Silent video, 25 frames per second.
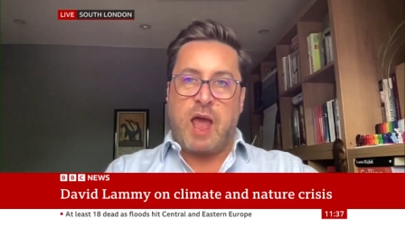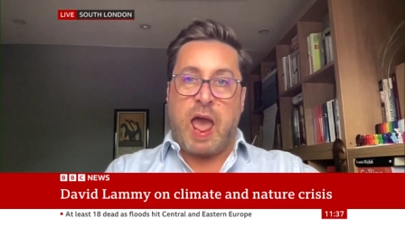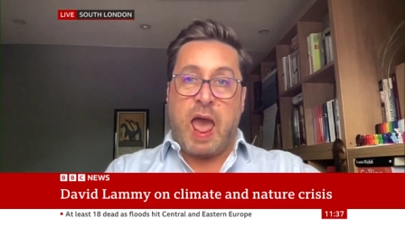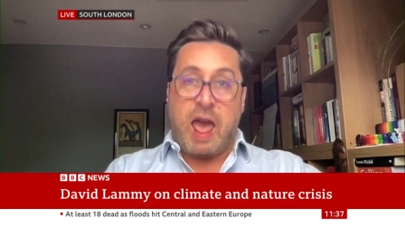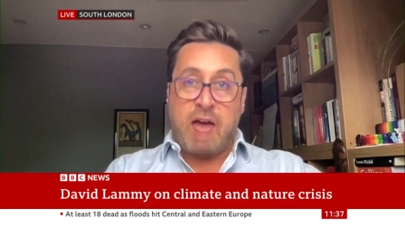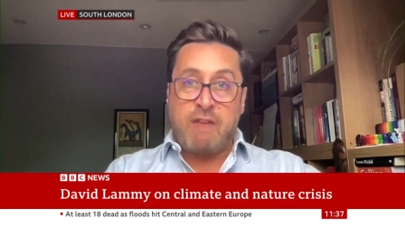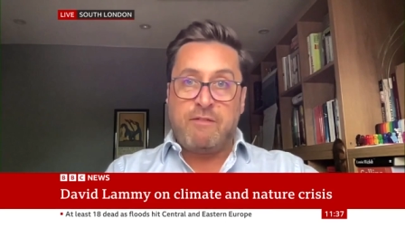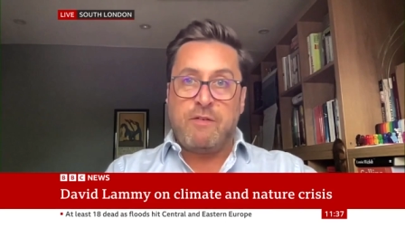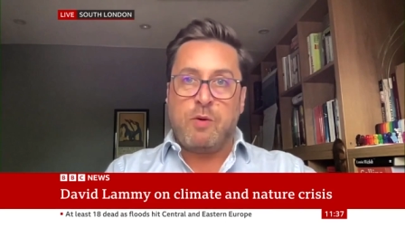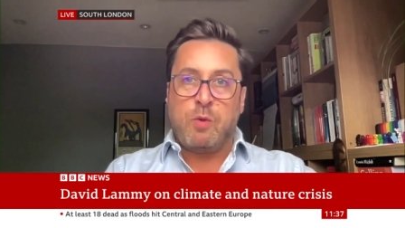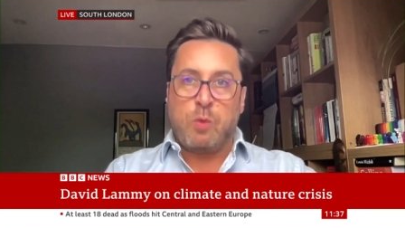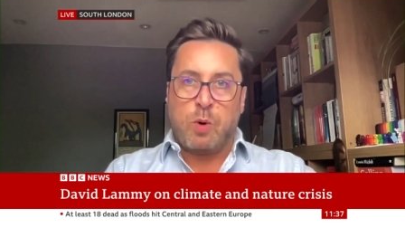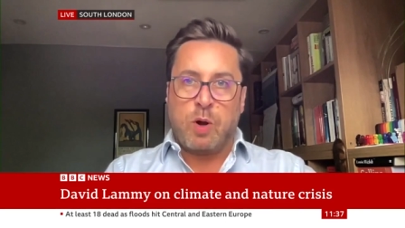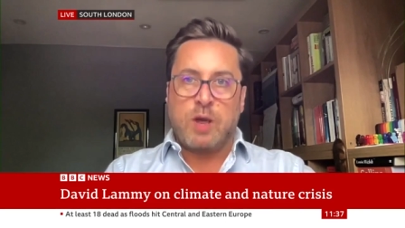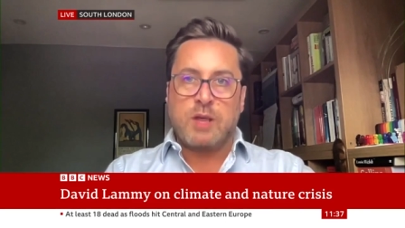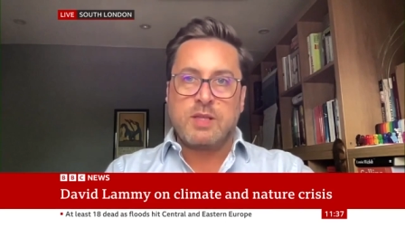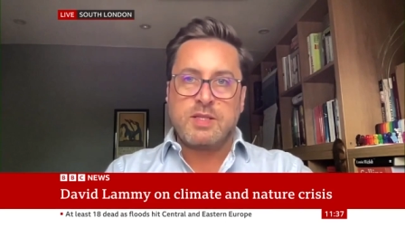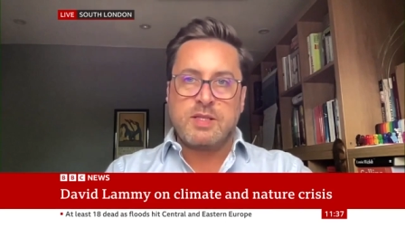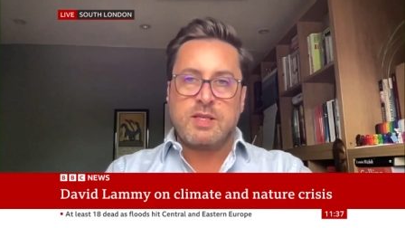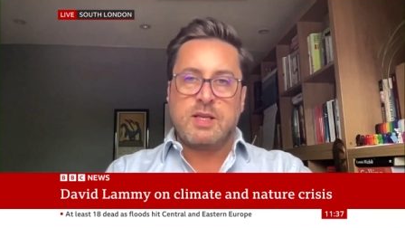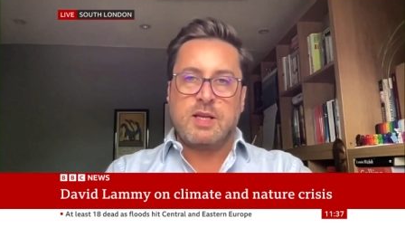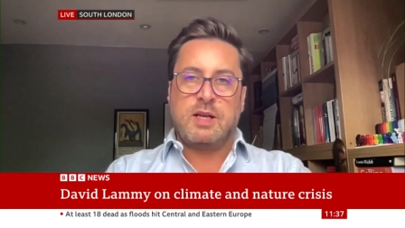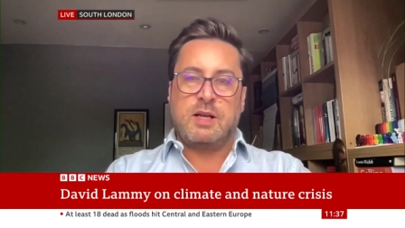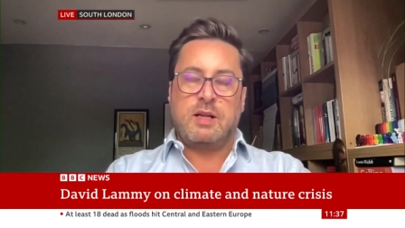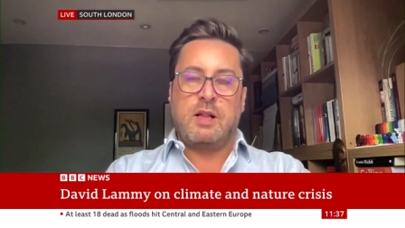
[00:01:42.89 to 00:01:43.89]
ever
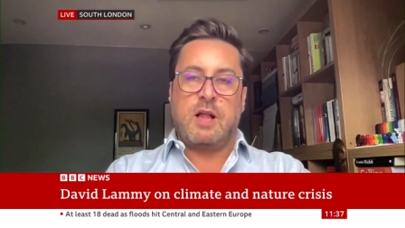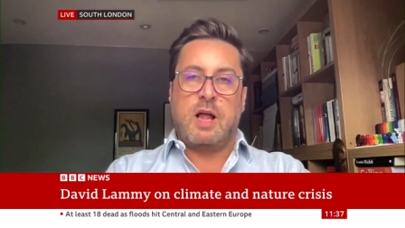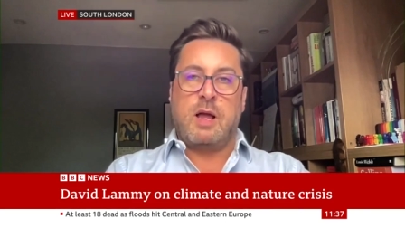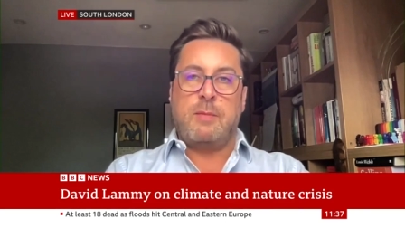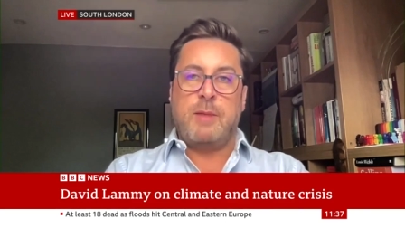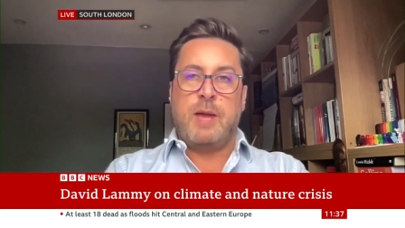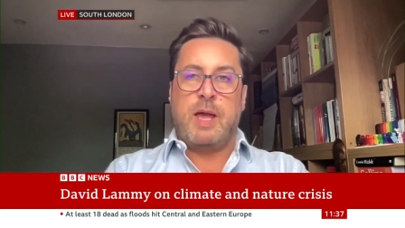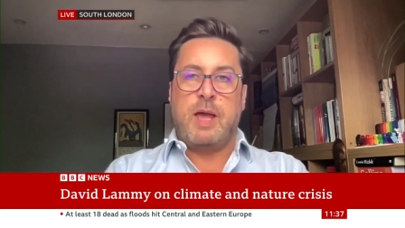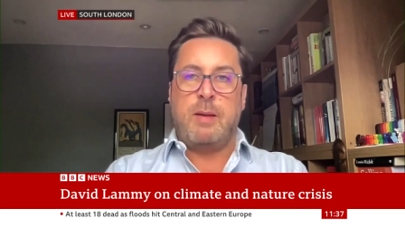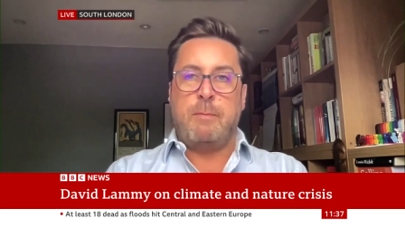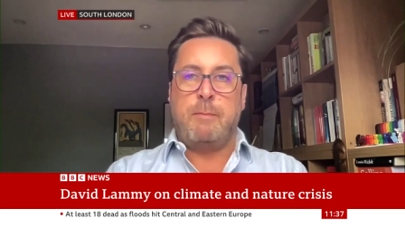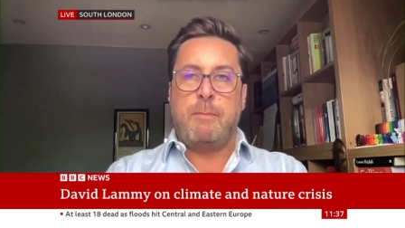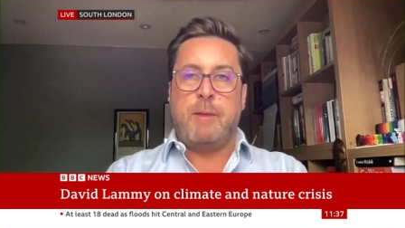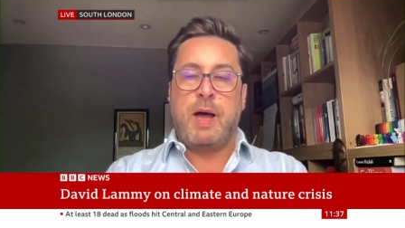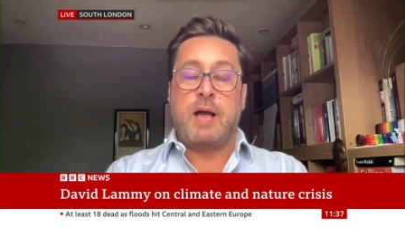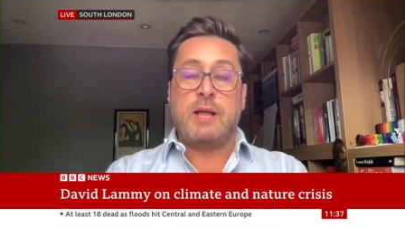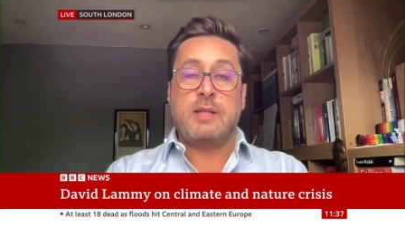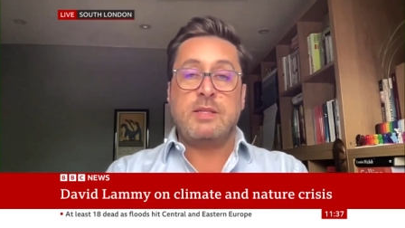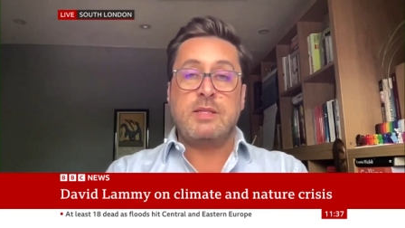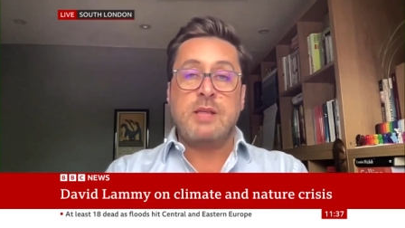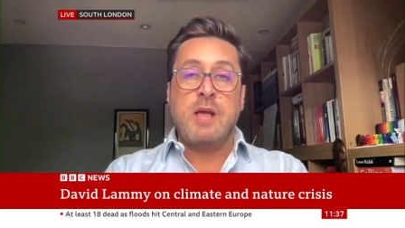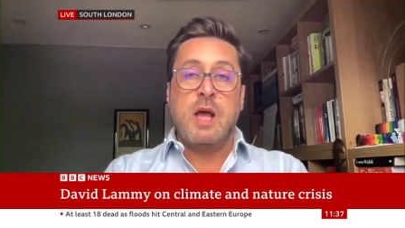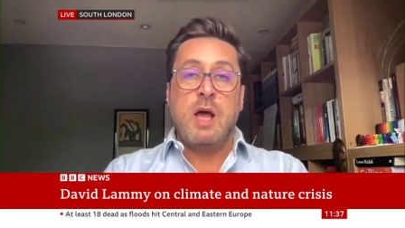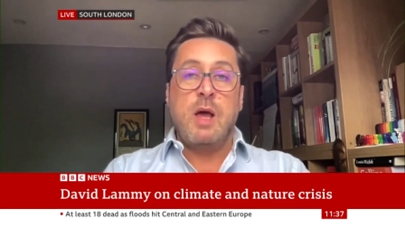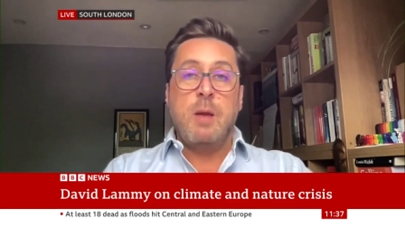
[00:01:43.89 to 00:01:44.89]
worsening climate
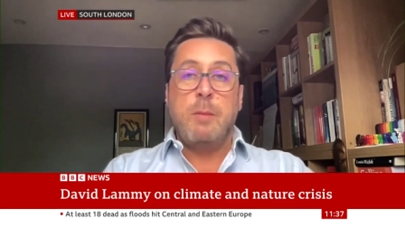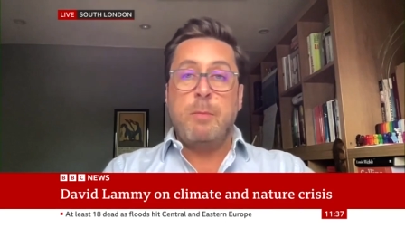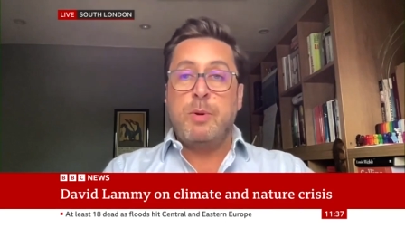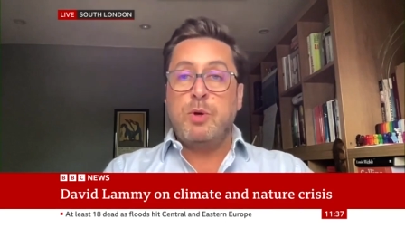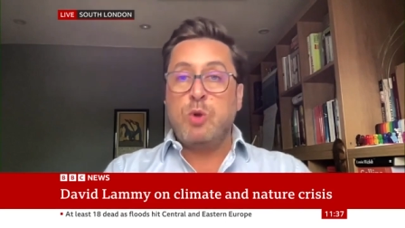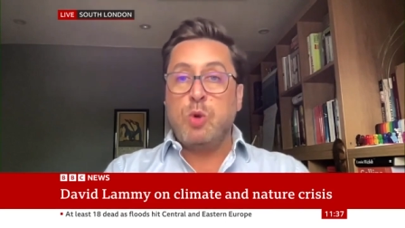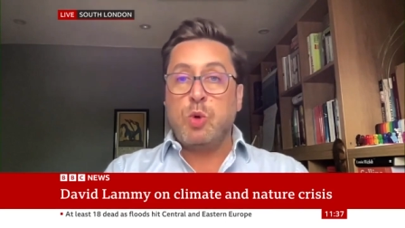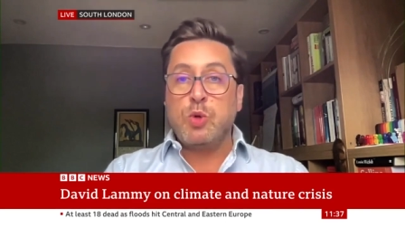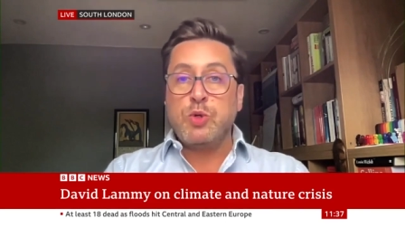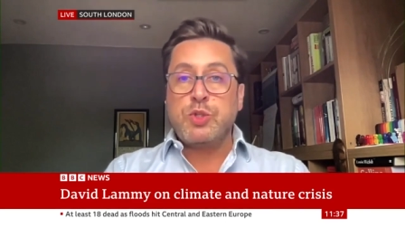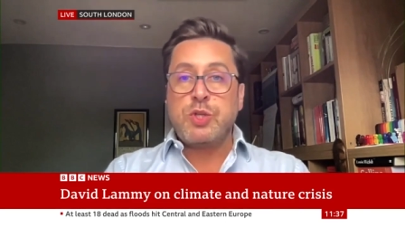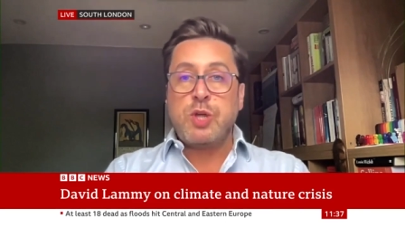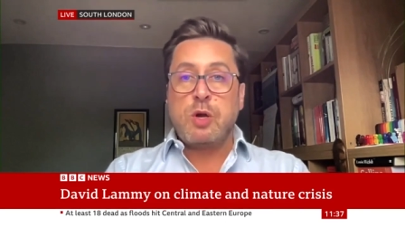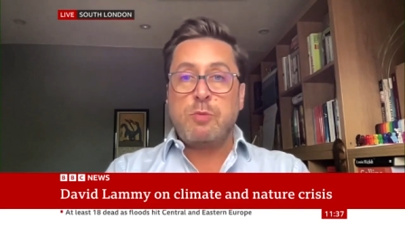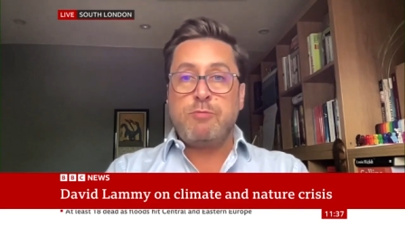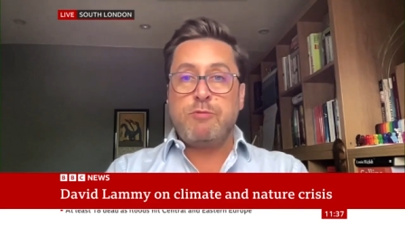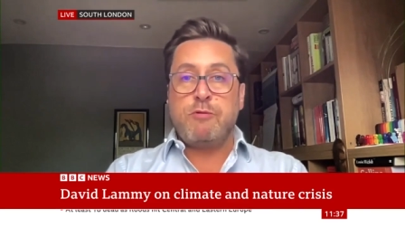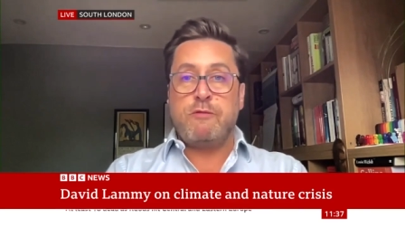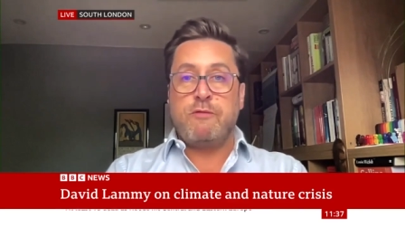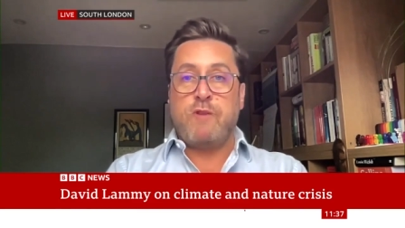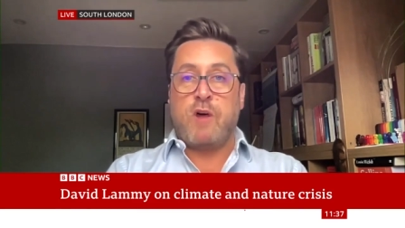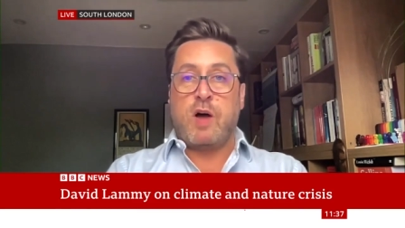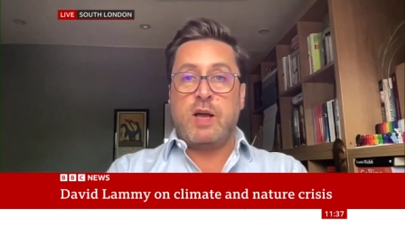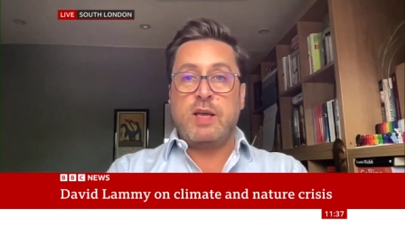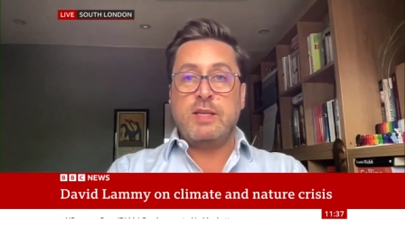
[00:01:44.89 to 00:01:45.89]
impacts, but also
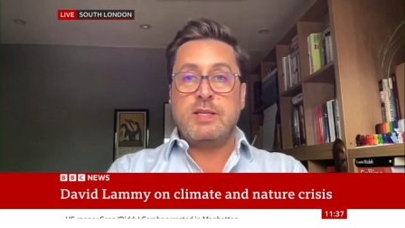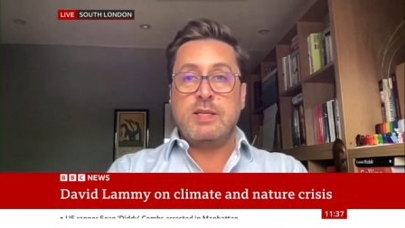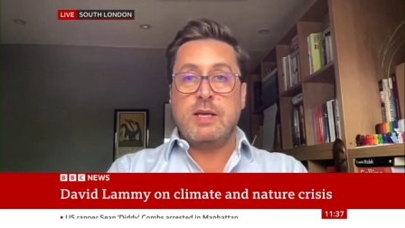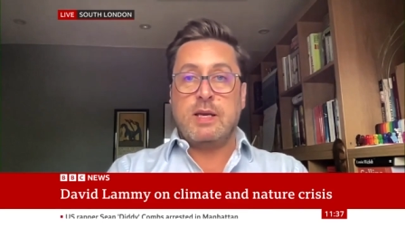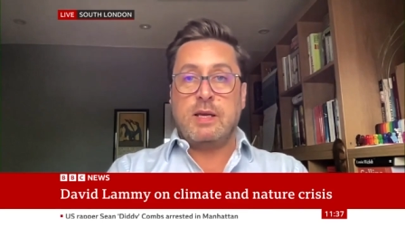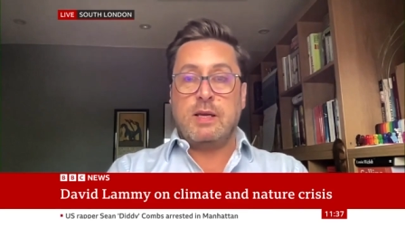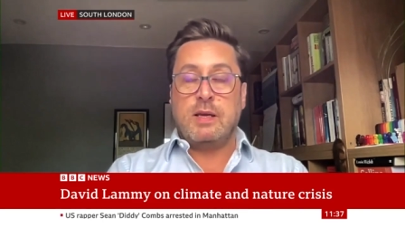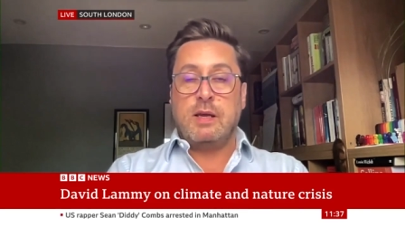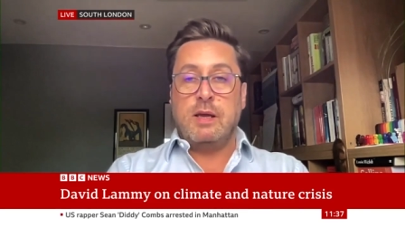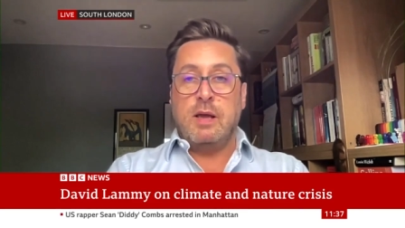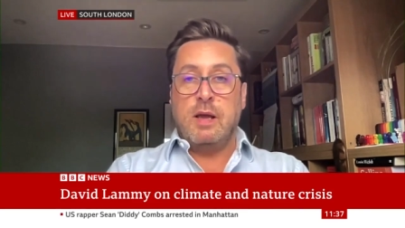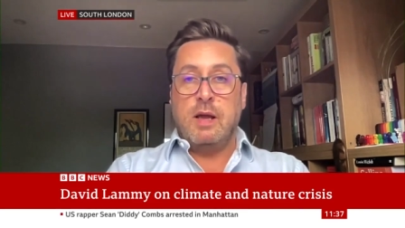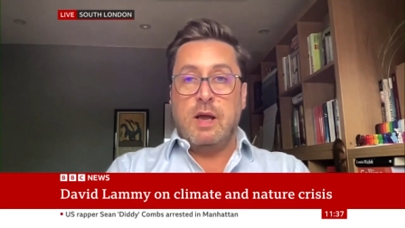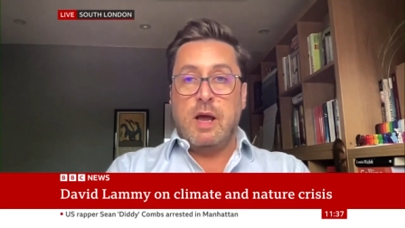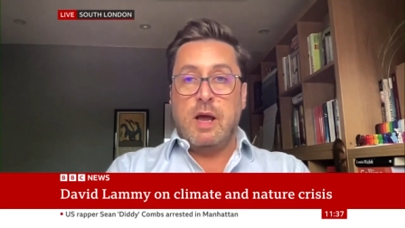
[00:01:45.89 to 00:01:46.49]
providing